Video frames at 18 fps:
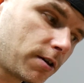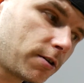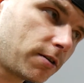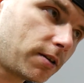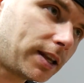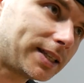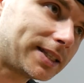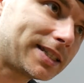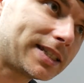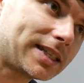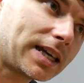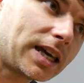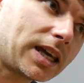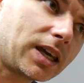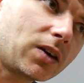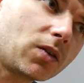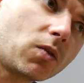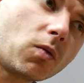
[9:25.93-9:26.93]
let's
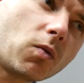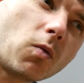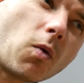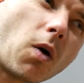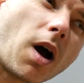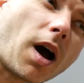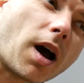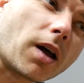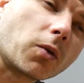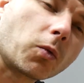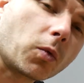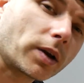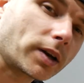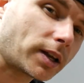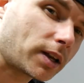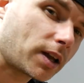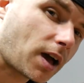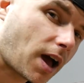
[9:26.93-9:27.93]
say
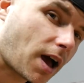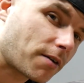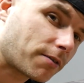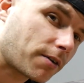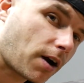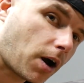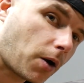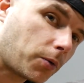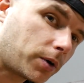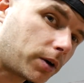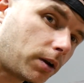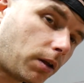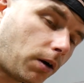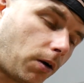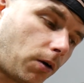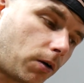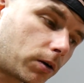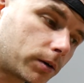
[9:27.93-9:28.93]
1.5 hour
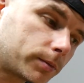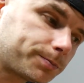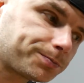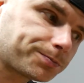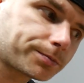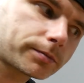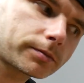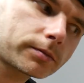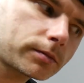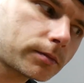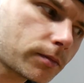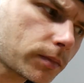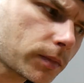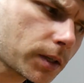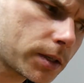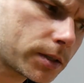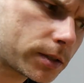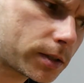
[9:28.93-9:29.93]
long,
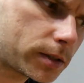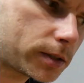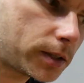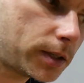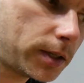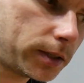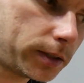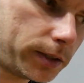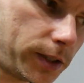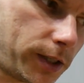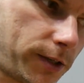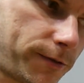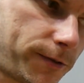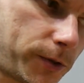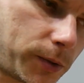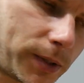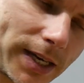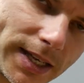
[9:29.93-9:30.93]
still, if
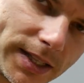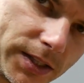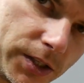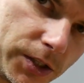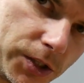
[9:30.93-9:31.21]
you get the